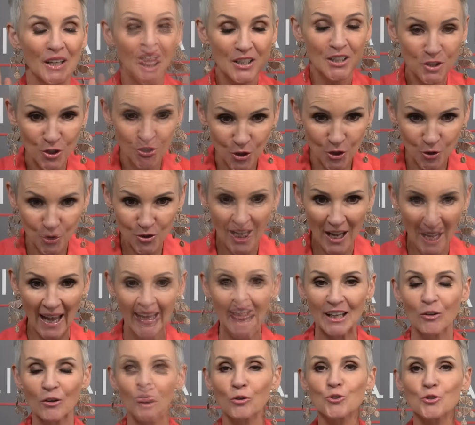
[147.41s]
today
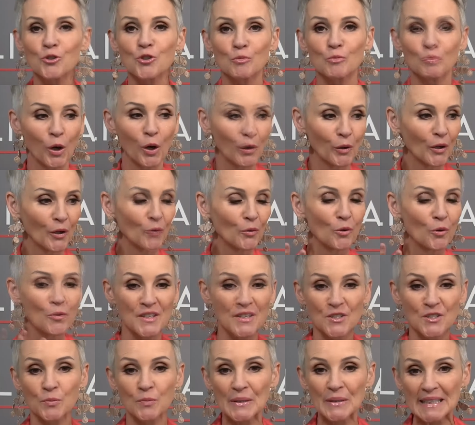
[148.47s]
or tomorrow or
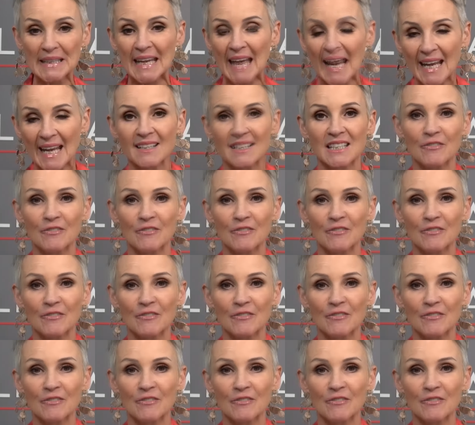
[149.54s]
this weekend